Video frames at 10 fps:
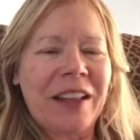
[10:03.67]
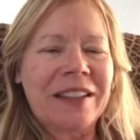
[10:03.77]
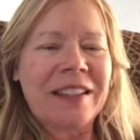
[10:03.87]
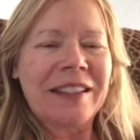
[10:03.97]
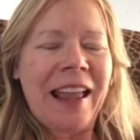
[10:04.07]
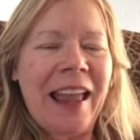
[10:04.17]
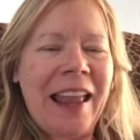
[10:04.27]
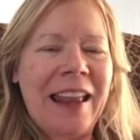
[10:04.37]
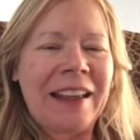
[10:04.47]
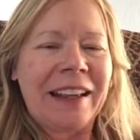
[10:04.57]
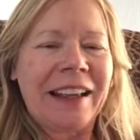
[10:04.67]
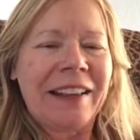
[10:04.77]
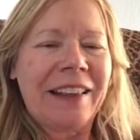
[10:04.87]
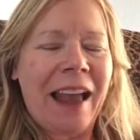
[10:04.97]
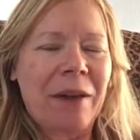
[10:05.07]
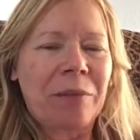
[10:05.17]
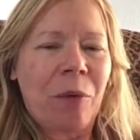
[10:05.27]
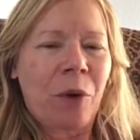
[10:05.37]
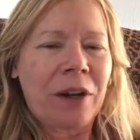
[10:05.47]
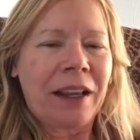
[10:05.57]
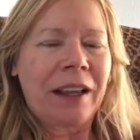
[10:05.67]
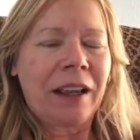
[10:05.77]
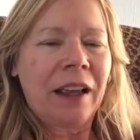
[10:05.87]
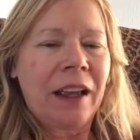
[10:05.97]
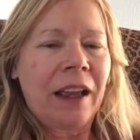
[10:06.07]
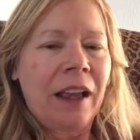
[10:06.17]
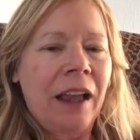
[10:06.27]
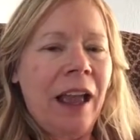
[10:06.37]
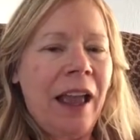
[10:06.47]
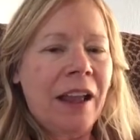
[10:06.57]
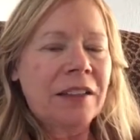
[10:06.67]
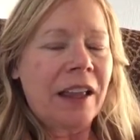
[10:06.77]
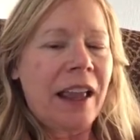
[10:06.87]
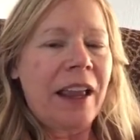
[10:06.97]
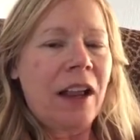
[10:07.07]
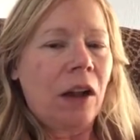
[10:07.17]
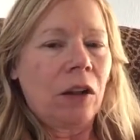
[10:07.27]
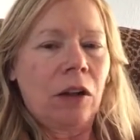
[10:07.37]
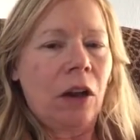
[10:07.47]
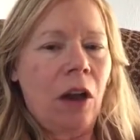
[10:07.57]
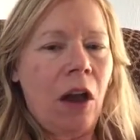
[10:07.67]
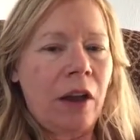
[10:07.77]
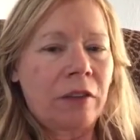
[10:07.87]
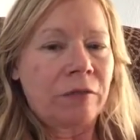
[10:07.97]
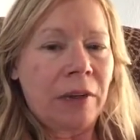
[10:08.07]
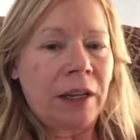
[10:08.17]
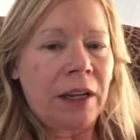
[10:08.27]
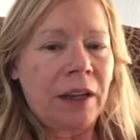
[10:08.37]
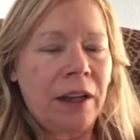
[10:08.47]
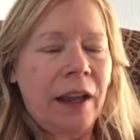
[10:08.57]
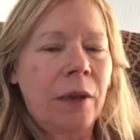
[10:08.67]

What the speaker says: that sang that morning, has a lot of money.